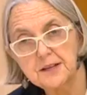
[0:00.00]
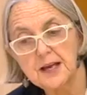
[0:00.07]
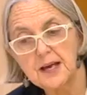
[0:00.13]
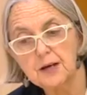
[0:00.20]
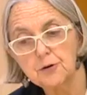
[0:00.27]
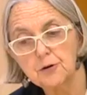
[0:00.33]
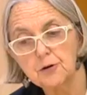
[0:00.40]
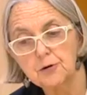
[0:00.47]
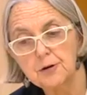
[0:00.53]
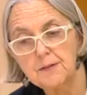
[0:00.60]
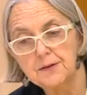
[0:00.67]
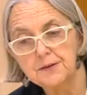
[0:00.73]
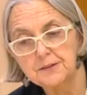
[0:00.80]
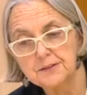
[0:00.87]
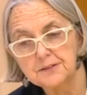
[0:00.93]
down, or in
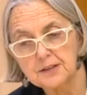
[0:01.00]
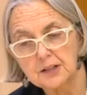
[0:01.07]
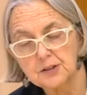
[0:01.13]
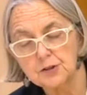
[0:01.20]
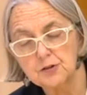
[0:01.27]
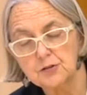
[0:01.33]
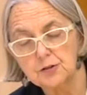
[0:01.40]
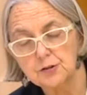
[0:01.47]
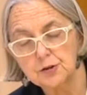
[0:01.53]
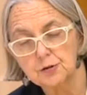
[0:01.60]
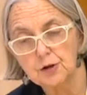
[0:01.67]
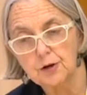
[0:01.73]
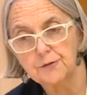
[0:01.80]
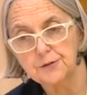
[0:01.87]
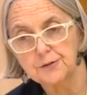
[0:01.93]
the discussions that
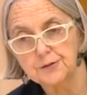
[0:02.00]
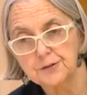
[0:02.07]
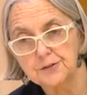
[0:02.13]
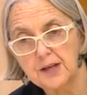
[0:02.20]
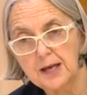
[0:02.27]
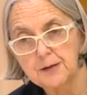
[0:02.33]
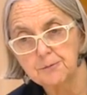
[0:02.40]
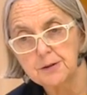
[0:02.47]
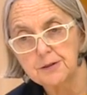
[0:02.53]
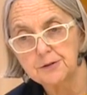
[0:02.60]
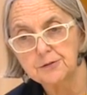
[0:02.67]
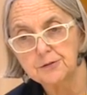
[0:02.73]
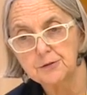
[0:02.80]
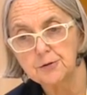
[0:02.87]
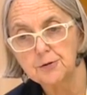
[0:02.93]
your officers had with the
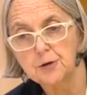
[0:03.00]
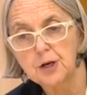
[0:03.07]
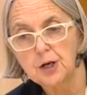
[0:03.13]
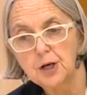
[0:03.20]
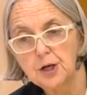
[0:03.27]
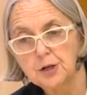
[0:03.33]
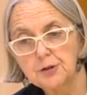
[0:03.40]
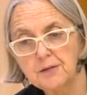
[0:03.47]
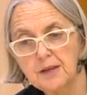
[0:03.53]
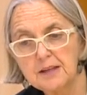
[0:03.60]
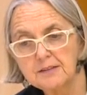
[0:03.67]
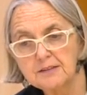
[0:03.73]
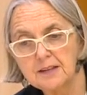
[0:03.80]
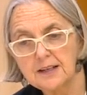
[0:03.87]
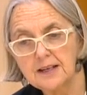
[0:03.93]
zoo, do they
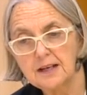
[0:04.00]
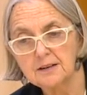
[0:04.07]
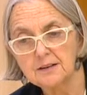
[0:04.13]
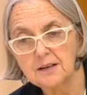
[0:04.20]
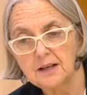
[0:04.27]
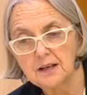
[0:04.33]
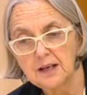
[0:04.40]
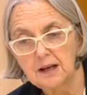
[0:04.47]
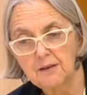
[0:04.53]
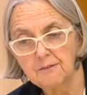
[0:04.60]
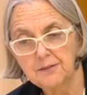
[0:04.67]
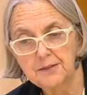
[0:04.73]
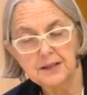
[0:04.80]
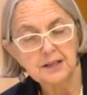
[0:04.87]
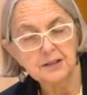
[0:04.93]
set out
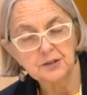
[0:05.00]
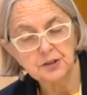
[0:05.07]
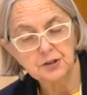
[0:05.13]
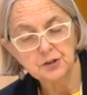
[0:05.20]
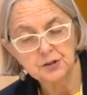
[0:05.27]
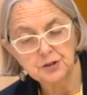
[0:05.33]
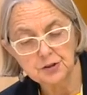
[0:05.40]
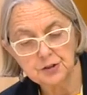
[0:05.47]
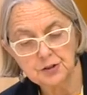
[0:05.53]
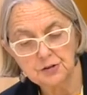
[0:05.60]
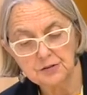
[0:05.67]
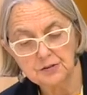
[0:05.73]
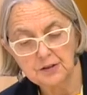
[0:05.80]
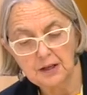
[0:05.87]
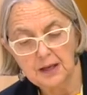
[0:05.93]
the
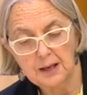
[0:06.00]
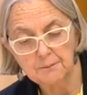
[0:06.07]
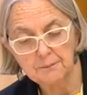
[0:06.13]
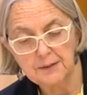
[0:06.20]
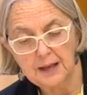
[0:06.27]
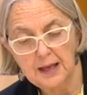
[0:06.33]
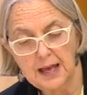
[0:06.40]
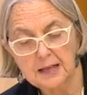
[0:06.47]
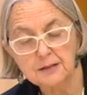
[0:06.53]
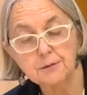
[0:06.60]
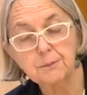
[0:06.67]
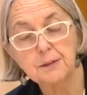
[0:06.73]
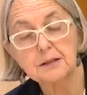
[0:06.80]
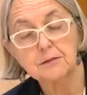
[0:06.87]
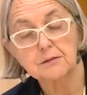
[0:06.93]
conditions,
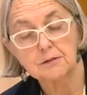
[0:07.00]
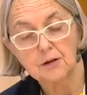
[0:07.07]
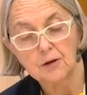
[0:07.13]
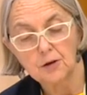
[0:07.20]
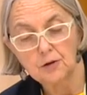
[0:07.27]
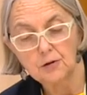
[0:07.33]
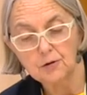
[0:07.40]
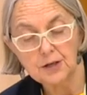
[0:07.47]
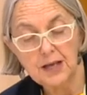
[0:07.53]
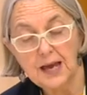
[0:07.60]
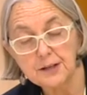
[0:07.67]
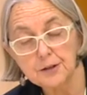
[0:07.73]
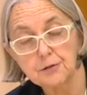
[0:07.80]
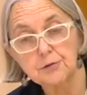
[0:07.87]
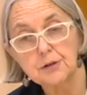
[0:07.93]
aspects or
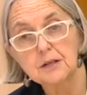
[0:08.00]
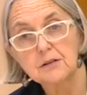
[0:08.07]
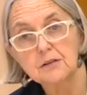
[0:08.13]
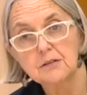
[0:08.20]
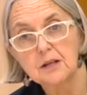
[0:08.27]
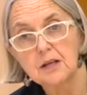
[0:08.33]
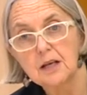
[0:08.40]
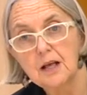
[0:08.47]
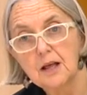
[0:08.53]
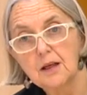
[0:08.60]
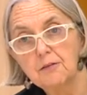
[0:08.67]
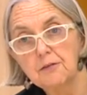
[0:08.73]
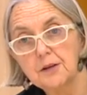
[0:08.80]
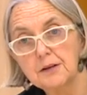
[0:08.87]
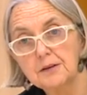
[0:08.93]
categories
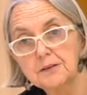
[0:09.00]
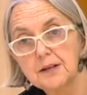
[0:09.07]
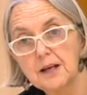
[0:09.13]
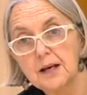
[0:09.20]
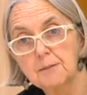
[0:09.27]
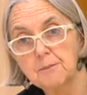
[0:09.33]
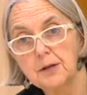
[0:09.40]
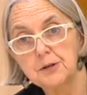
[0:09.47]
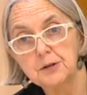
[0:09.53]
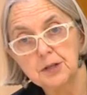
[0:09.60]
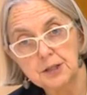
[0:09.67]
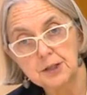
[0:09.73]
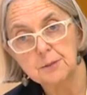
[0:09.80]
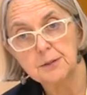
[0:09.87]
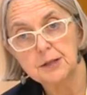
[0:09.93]
that
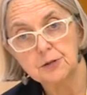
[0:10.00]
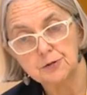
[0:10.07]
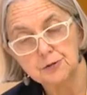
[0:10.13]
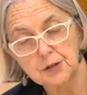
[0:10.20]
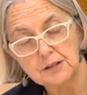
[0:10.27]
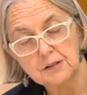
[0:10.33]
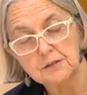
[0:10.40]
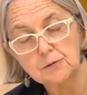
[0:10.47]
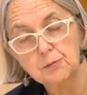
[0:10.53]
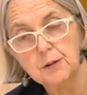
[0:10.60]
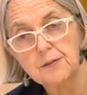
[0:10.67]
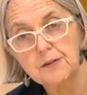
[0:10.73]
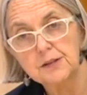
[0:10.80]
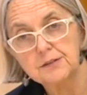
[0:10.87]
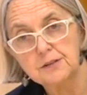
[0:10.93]
need to be addressed
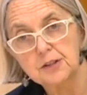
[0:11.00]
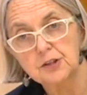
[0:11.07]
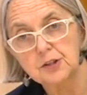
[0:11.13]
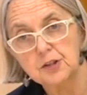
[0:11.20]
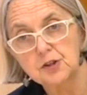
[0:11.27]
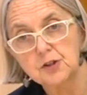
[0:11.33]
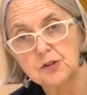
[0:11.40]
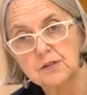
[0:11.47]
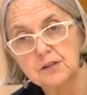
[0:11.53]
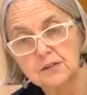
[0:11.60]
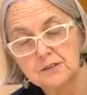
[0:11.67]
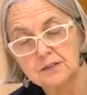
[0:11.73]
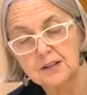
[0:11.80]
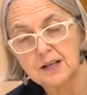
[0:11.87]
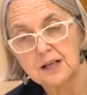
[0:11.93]
when these conditions are
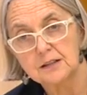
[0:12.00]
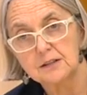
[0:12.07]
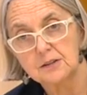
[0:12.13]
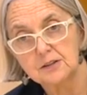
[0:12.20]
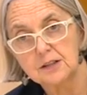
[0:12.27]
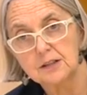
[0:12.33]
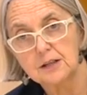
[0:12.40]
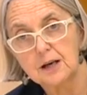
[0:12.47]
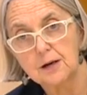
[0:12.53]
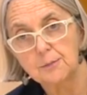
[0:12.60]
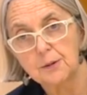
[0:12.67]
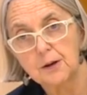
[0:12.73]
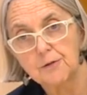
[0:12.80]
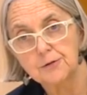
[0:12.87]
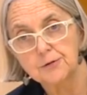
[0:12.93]
set out in detail
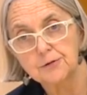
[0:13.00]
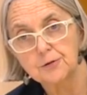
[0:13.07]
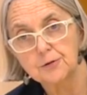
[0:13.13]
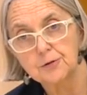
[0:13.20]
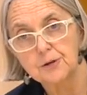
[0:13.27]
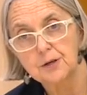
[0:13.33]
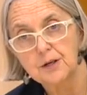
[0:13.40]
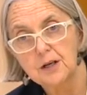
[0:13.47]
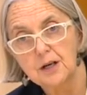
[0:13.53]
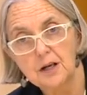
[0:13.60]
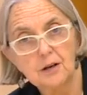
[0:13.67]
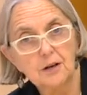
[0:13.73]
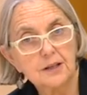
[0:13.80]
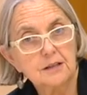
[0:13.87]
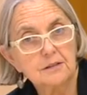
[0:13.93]
by the zoo?
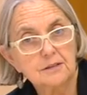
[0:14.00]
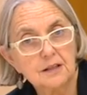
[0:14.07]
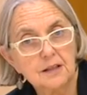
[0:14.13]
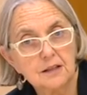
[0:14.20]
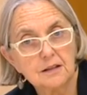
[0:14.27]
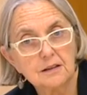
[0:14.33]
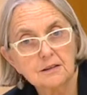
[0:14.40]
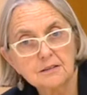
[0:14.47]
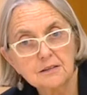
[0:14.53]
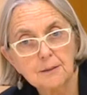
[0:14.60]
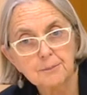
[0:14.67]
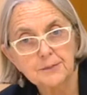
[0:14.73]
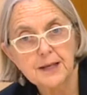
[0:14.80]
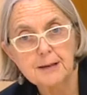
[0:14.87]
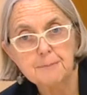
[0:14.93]
Like, is there
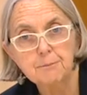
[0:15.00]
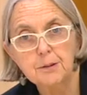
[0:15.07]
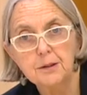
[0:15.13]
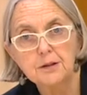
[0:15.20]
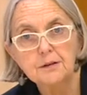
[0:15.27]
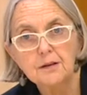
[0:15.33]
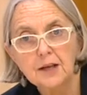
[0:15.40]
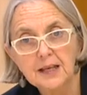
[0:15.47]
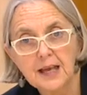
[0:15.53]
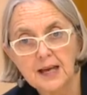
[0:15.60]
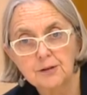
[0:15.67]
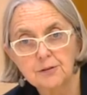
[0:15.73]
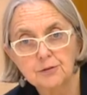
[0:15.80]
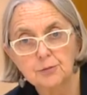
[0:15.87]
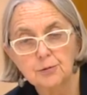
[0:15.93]
some template? Like,
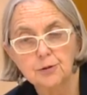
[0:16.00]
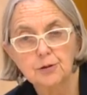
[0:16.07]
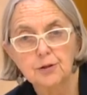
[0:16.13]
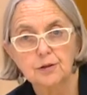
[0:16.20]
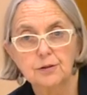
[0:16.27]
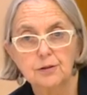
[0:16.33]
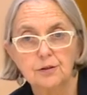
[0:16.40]
how does it work?